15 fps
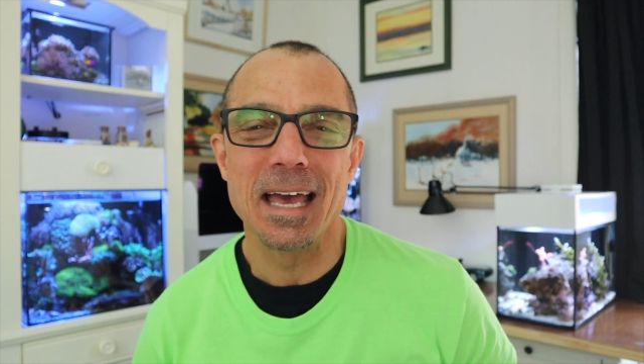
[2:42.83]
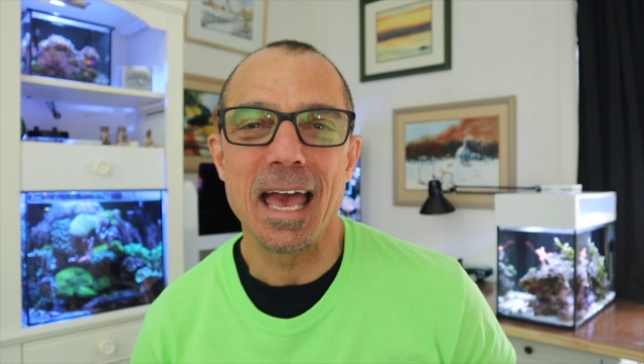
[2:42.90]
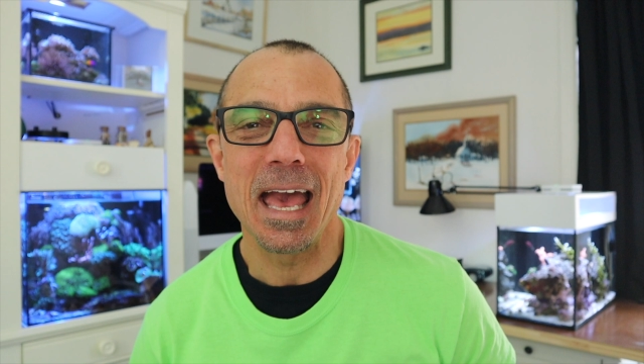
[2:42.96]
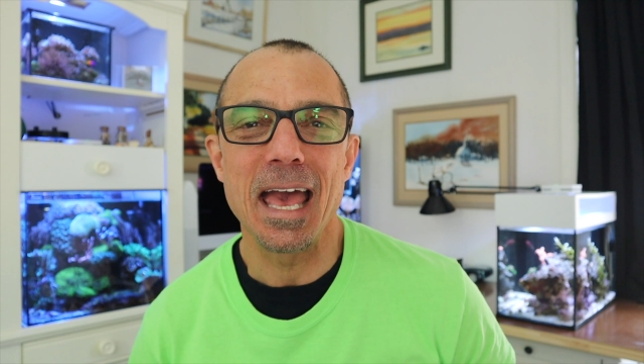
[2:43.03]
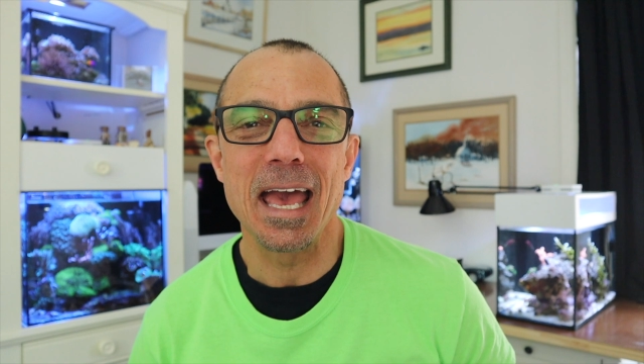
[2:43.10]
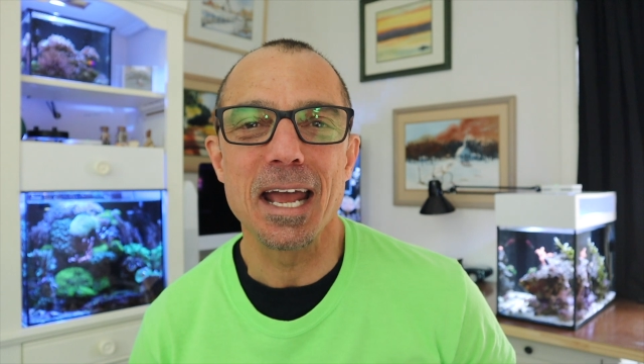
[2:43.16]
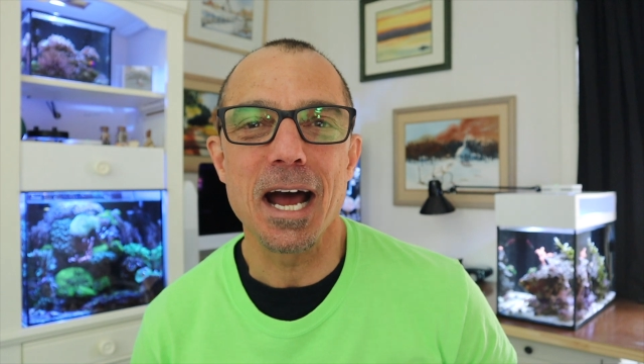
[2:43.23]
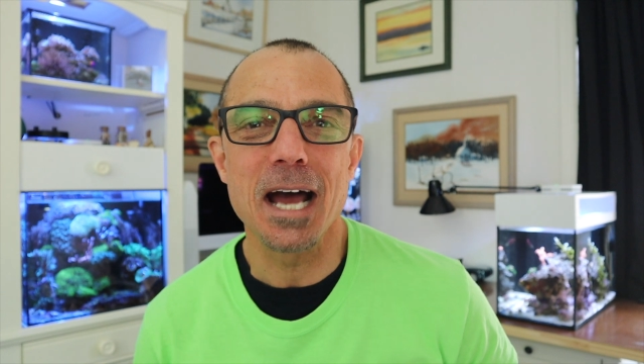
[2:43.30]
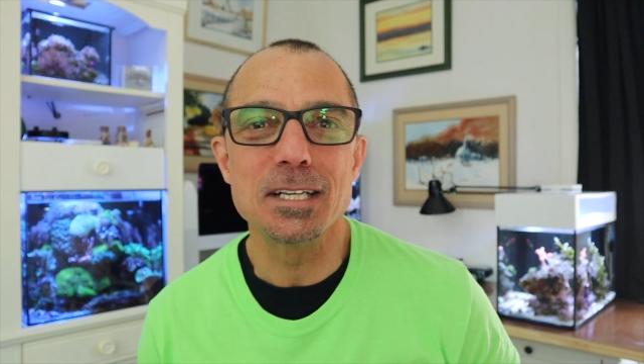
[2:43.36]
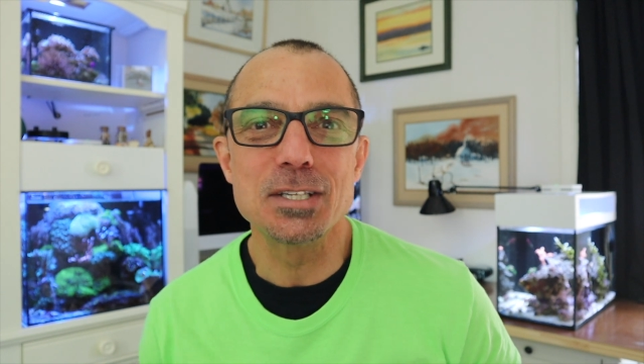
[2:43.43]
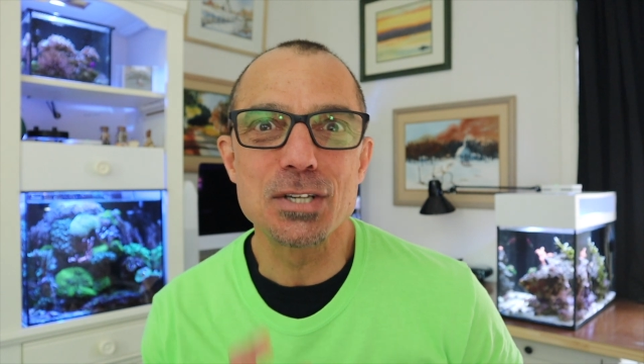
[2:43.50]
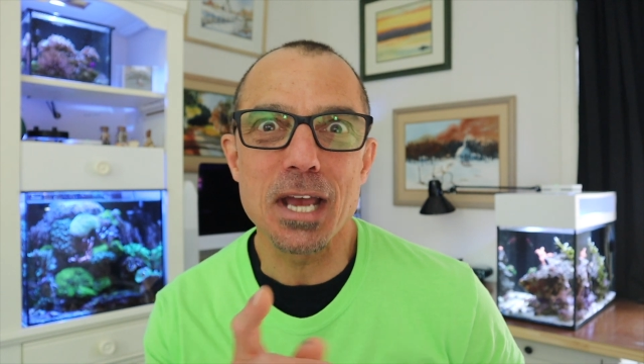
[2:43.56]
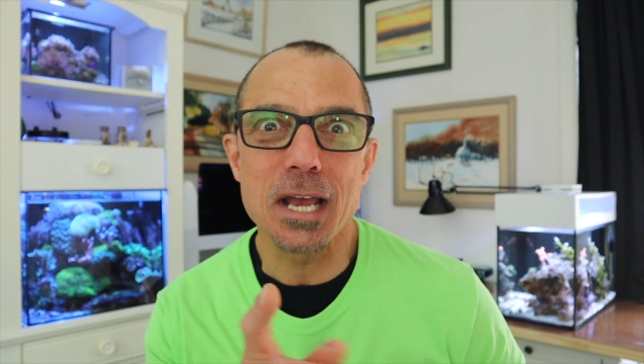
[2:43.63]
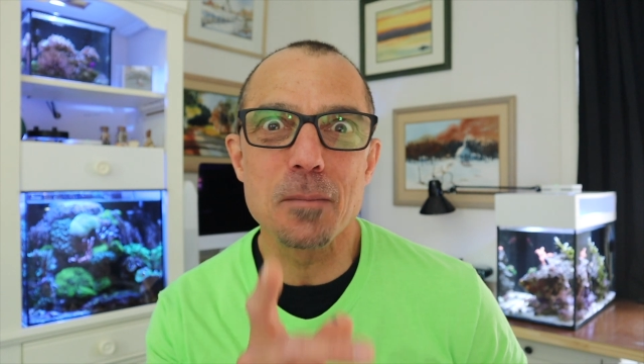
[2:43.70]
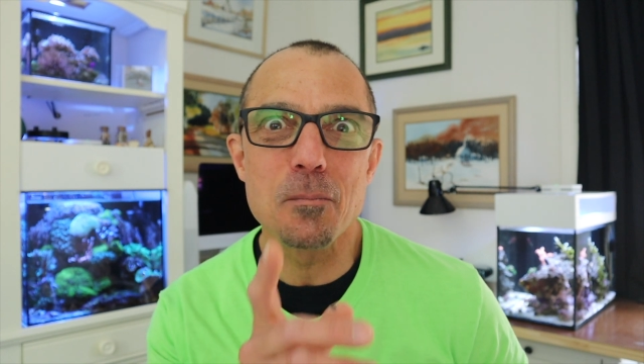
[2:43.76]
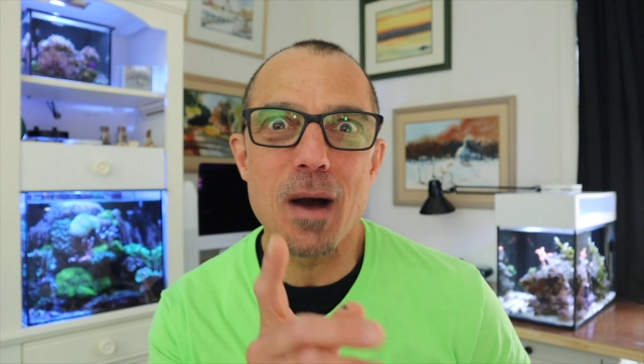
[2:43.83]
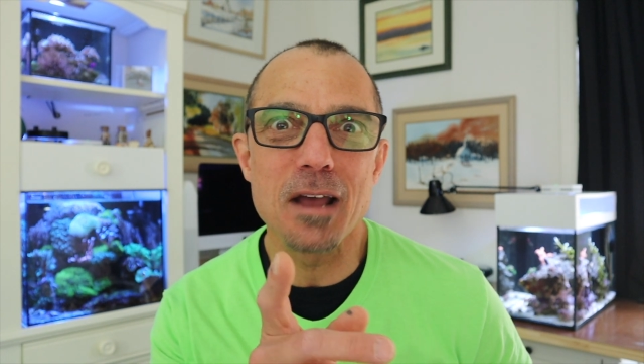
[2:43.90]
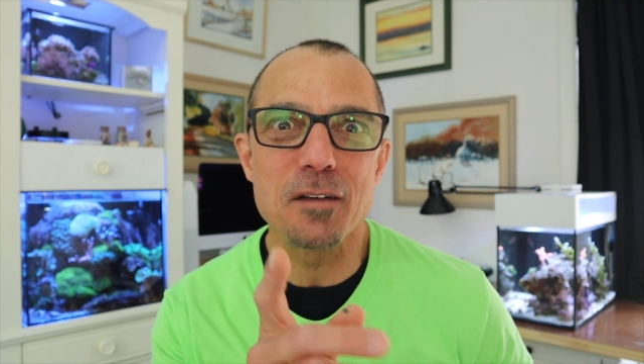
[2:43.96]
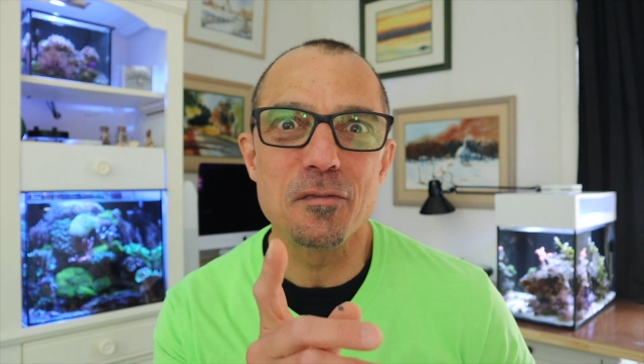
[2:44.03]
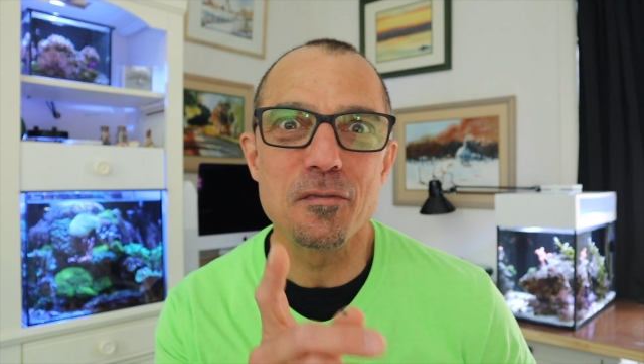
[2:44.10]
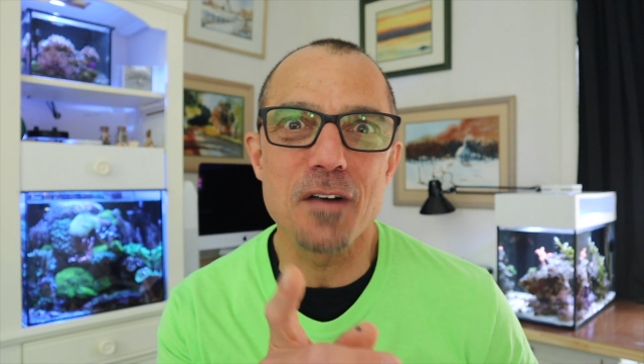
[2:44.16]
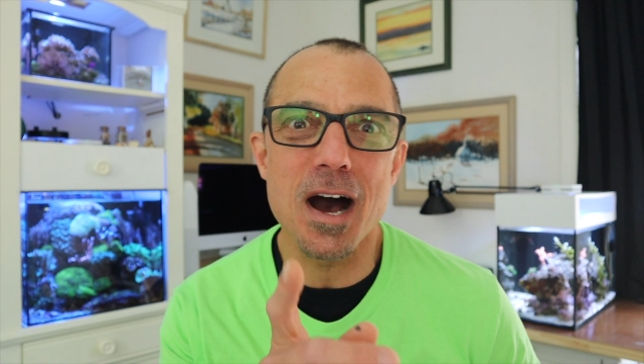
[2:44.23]
And I check my
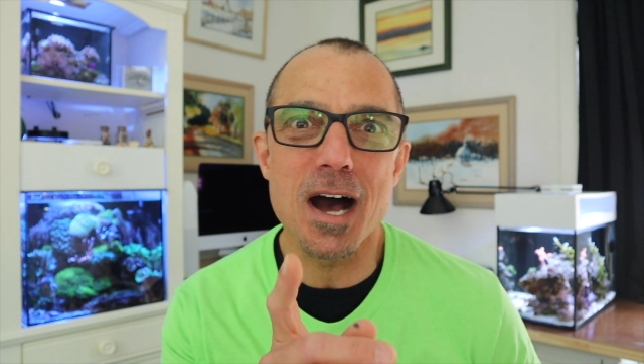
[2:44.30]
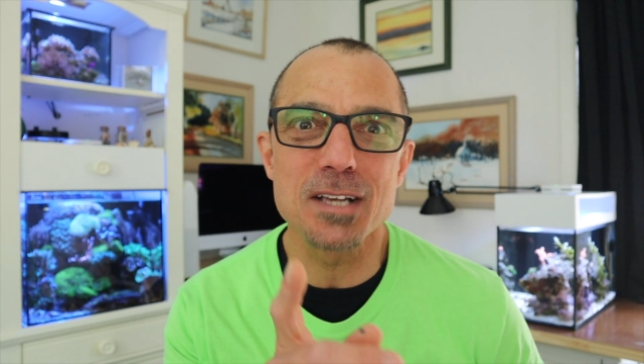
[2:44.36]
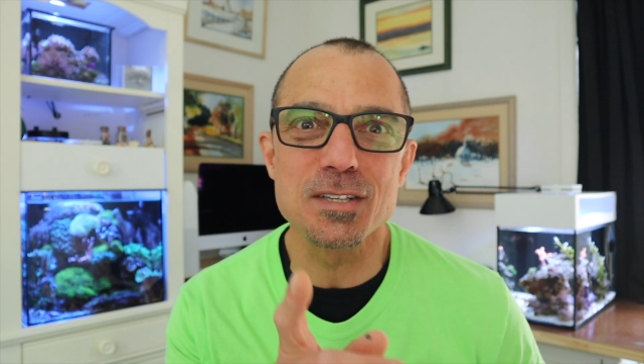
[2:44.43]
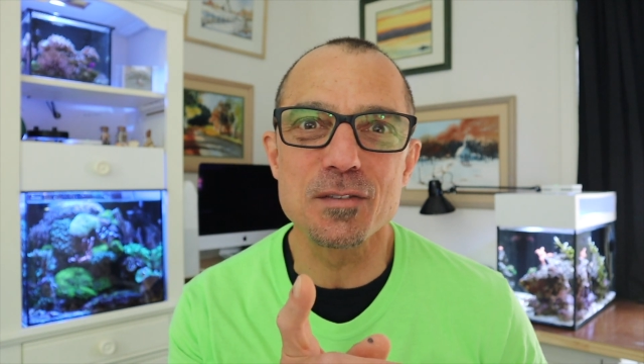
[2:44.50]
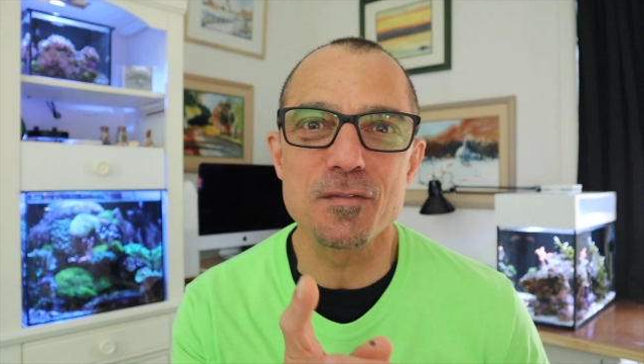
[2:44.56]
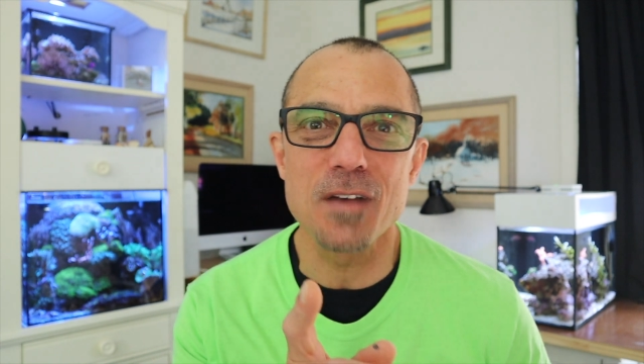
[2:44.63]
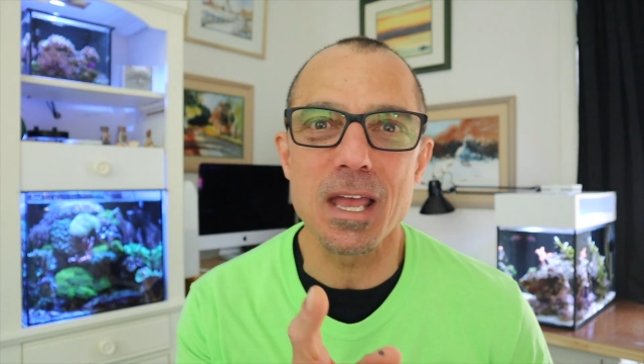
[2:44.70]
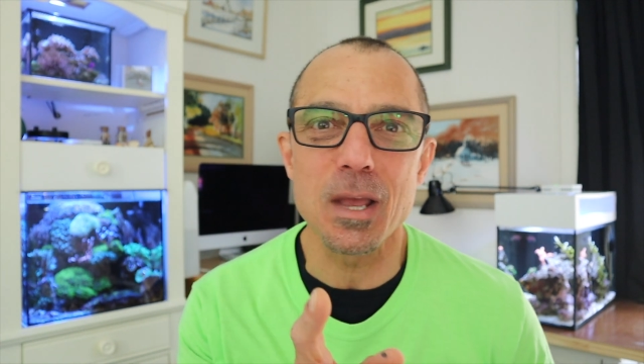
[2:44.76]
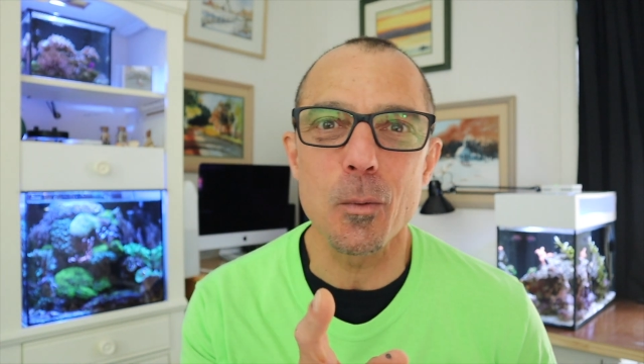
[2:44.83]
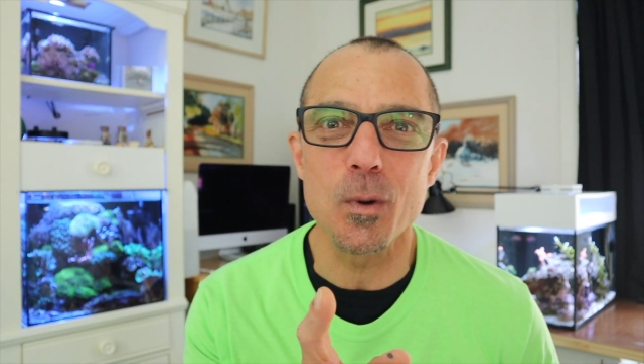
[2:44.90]
phosphate